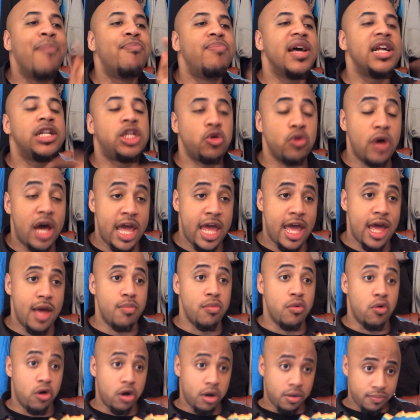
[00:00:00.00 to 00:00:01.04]
I bet you I had
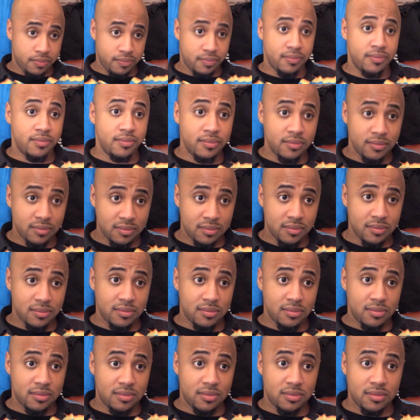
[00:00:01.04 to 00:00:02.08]
more. What?
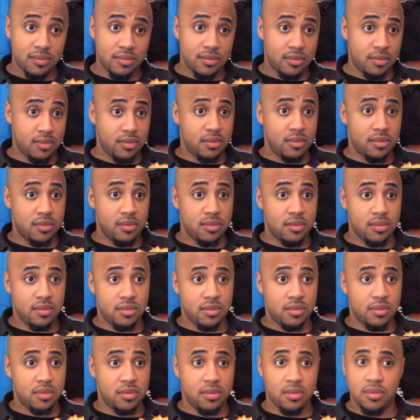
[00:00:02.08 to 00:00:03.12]
Hell
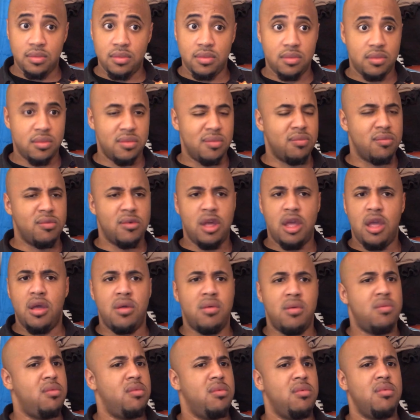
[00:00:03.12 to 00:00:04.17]
no.
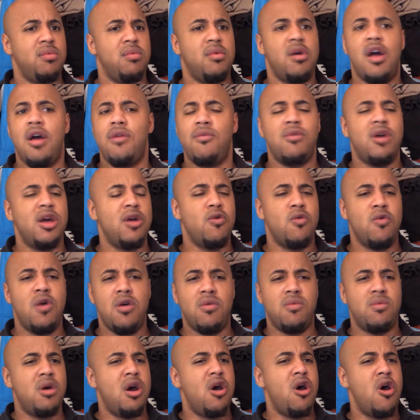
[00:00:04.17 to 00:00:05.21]
Wait, you
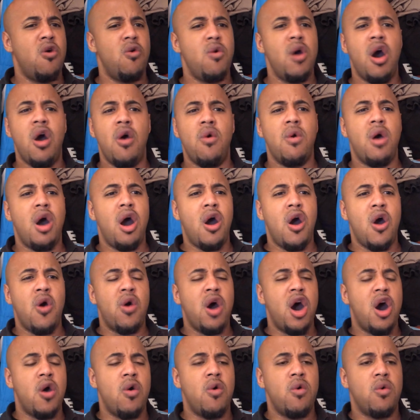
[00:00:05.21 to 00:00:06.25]
want to look down
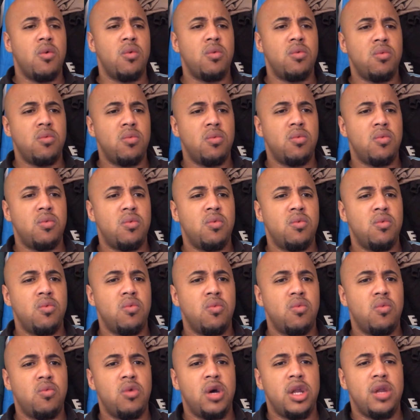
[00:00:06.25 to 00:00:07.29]
on
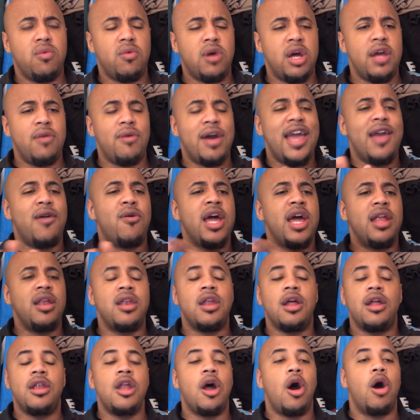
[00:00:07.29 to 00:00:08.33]
me? Wait.
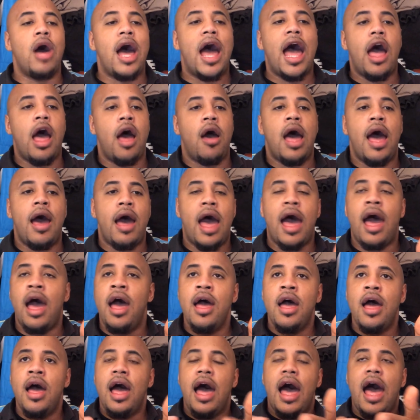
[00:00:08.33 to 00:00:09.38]
I can't do this again.
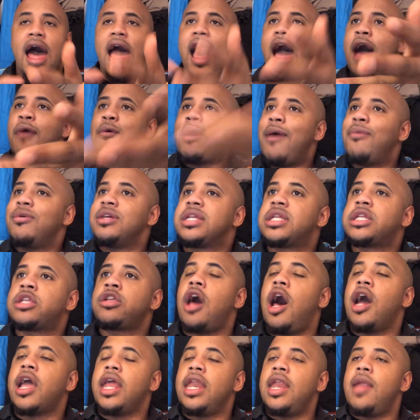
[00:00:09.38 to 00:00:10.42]
I got to see
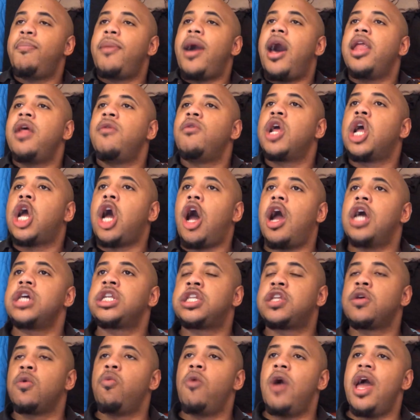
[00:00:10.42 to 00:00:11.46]

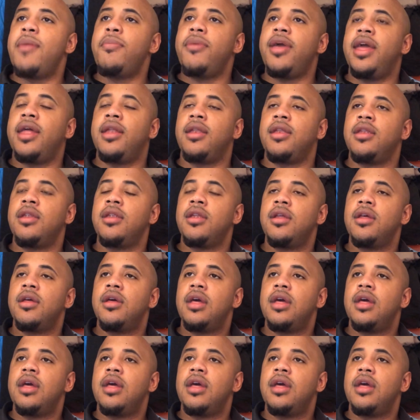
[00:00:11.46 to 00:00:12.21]
my therapist.